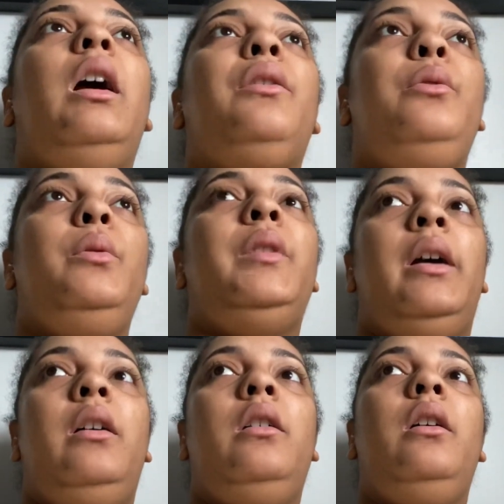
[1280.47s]
I thought
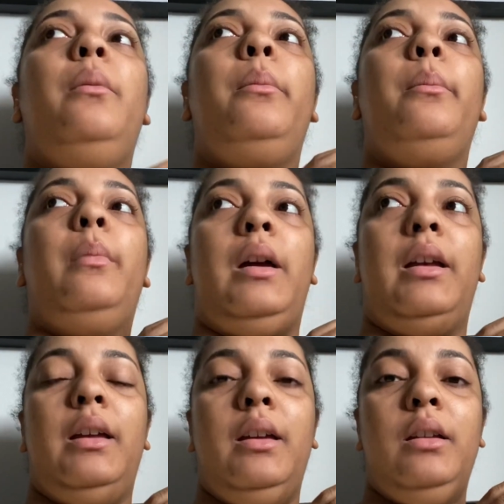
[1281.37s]
that
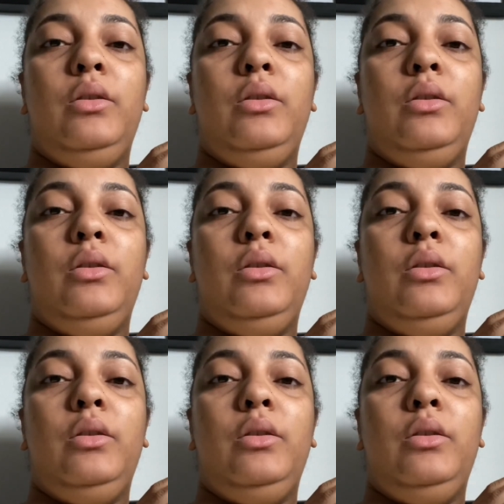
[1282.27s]
my